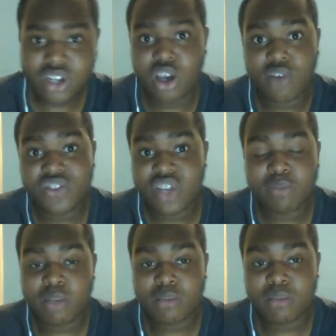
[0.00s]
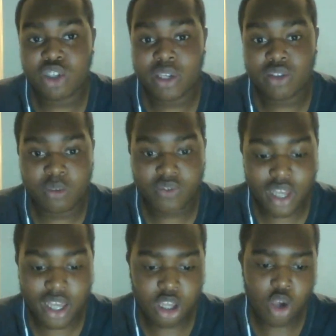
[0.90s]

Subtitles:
go for the same team as Louis, to be fair.